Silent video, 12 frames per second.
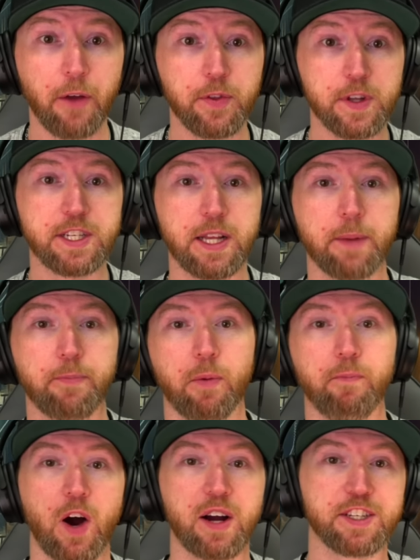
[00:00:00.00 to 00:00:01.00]
out this clip from
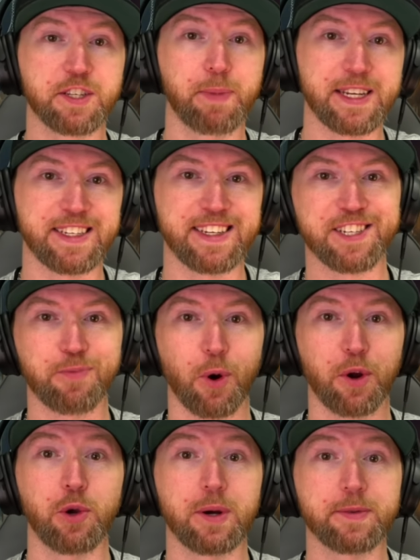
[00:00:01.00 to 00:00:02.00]
Fox Business where
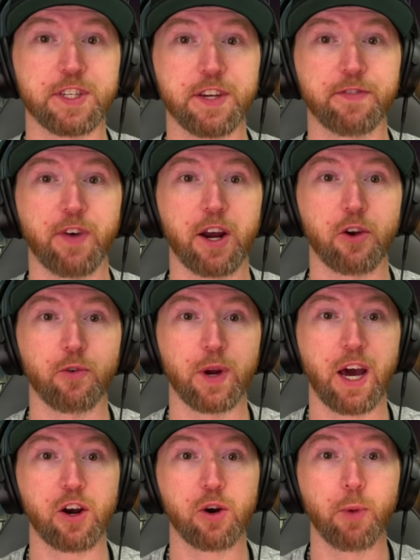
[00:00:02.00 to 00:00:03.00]
UFC fighter Renato